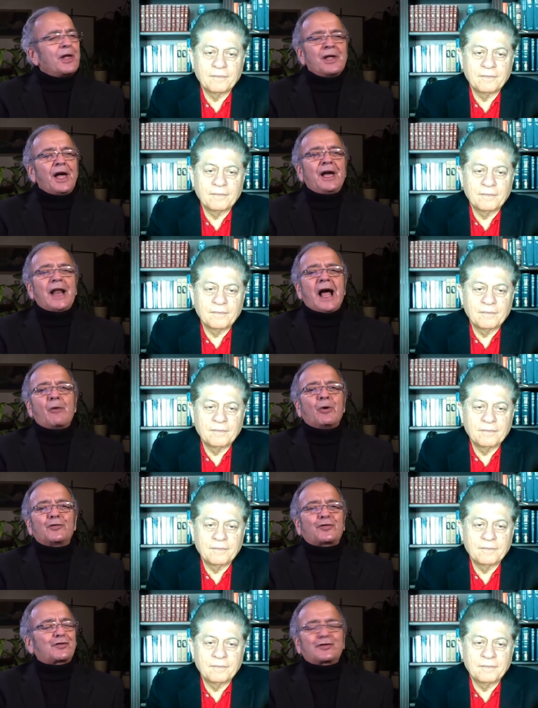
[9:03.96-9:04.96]
Speaker 1: and our
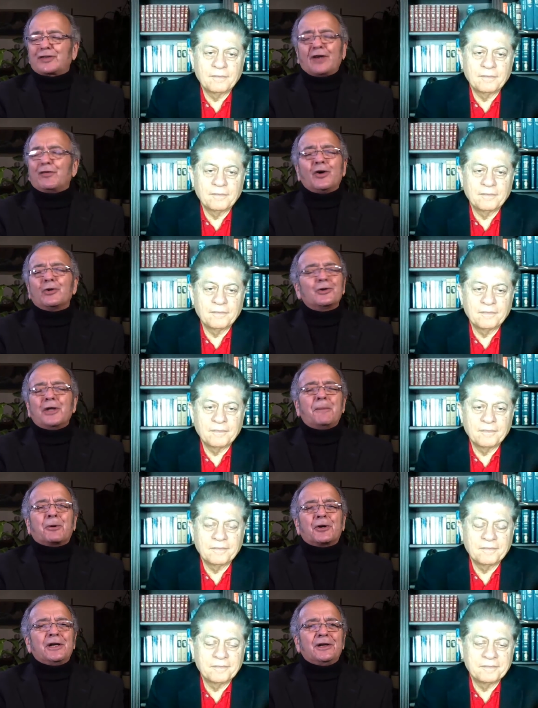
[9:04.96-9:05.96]
civil
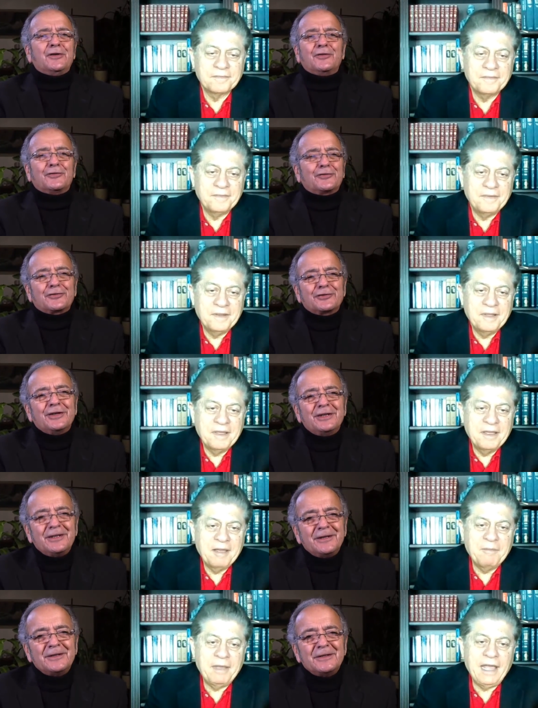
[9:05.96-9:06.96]
Speaker 2: liberties.
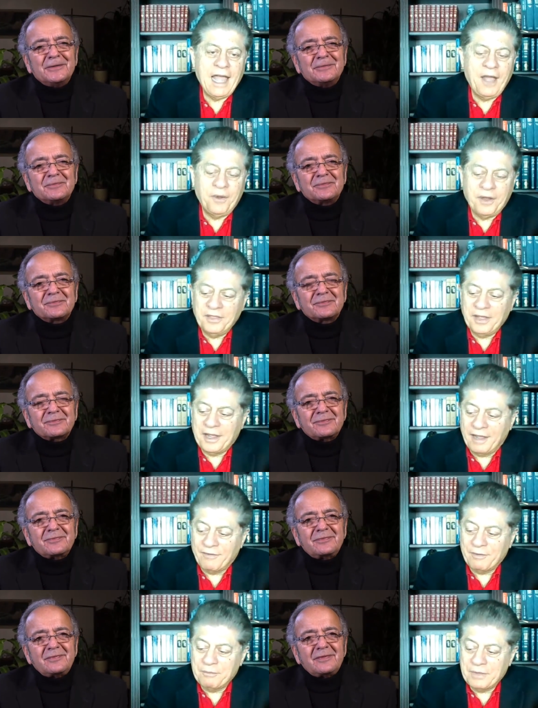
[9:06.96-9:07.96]
I mean, how can the
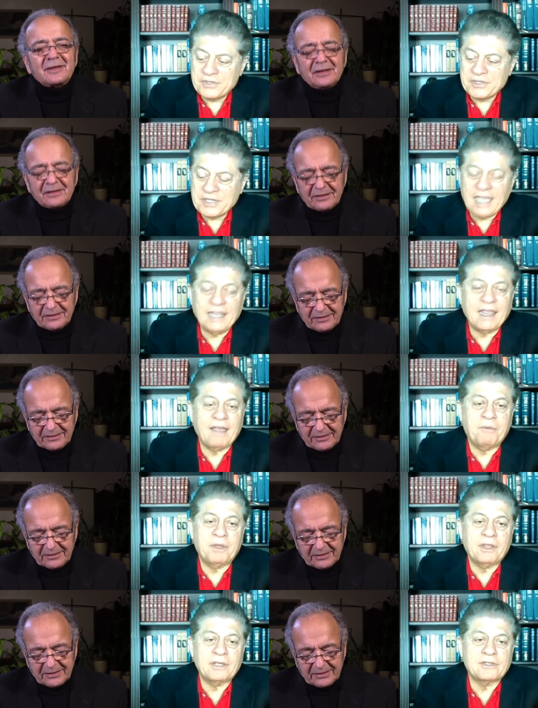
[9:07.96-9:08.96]
government say that
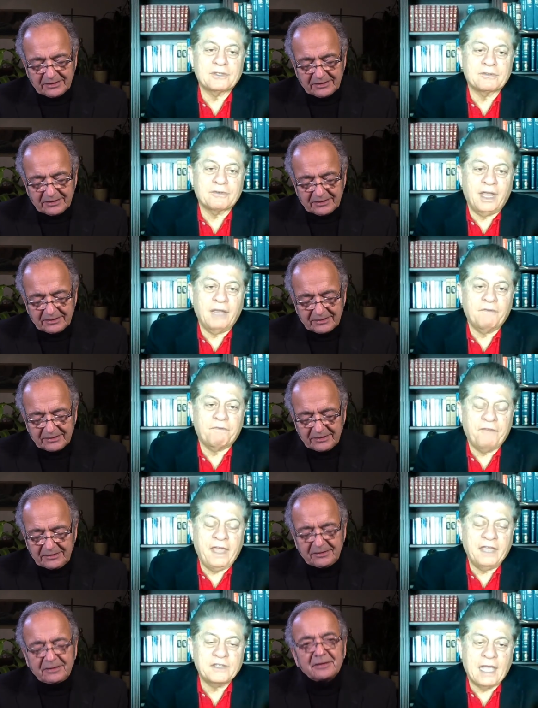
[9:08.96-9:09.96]
with a straight
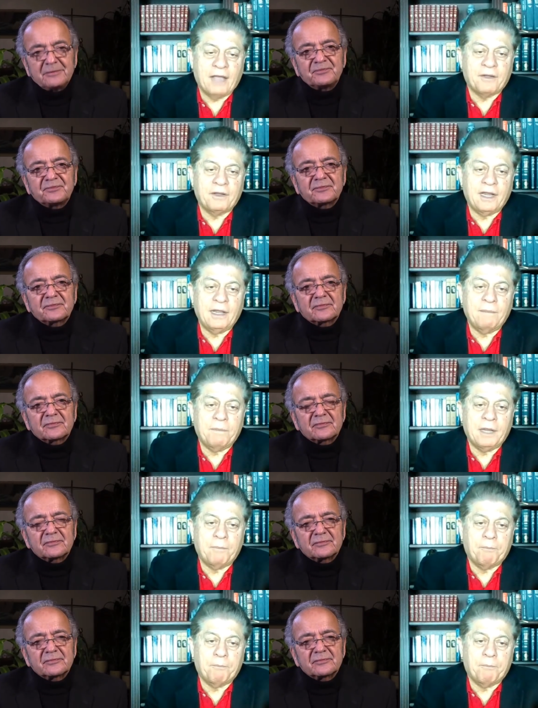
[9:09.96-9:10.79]
face? How could anybody